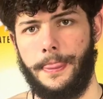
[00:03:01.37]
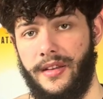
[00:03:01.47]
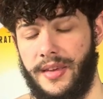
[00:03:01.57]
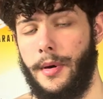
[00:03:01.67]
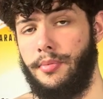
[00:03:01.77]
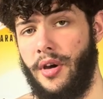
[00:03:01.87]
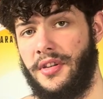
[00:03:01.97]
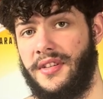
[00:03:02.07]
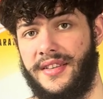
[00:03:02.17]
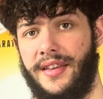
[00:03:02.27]
The build
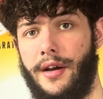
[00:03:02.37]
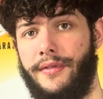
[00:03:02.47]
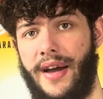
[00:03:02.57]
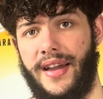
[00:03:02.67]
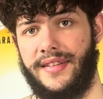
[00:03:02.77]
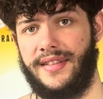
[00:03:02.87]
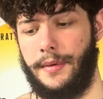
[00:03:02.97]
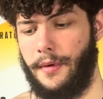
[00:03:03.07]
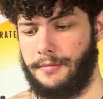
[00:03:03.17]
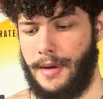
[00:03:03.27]
process itself actually
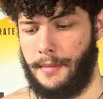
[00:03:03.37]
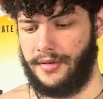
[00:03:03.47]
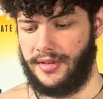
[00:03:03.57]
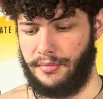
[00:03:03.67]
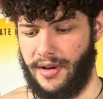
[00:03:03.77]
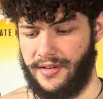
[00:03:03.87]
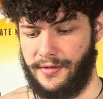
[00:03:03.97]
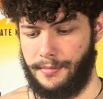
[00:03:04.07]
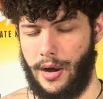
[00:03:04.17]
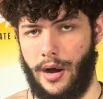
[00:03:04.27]
was my most
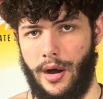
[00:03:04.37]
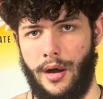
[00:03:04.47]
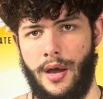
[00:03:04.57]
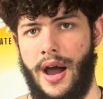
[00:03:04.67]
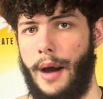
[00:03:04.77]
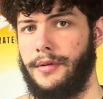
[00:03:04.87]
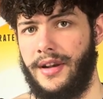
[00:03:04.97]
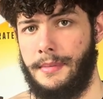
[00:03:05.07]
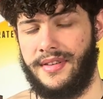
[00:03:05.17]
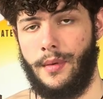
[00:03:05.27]
impressive part. I was
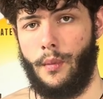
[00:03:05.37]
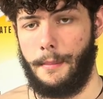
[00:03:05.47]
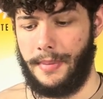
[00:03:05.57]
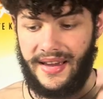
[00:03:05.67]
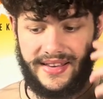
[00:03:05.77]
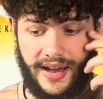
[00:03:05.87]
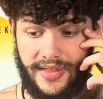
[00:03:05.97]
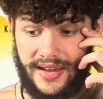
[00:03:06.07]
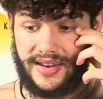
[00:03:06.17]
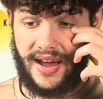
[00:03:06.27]
only missing one piece out of
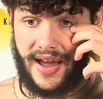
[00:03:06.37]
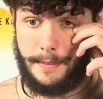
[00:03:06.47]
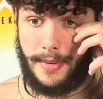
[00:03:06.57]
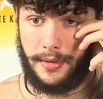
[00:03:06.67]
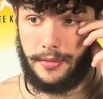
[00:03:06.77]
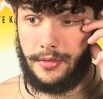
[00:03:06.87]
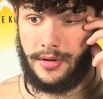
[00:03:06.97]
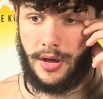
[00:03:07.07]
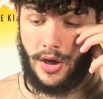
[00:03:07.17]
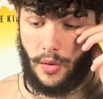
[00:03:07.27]
the entire build,
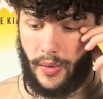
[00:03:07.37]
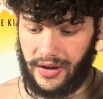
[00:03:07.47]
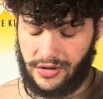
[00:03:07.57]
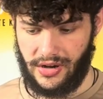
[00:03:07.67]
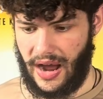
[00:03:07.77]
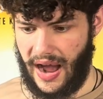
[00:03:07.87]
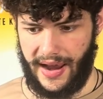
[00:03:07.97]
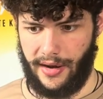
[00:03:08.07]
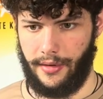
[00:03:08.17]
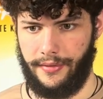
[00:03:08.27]
which I
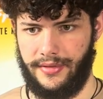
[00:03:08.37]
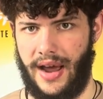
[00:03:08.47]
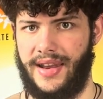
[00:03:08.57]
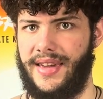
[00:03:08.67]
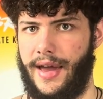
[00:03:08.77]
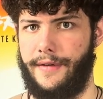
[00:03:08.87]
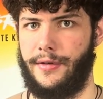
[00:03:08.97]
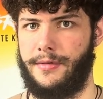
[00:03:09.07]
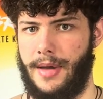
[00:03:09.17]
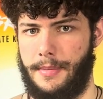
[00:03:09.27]
loved. I did get a few
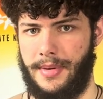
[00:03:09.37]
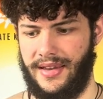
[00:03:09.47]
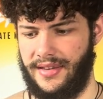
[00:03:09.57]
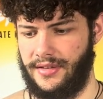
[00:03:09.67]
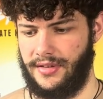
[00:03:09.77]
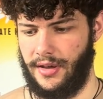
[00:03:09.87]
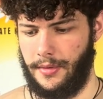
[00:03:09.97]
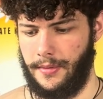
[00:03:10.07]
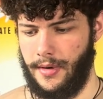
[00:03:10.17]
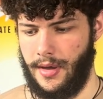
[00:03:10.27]
spare pieces too,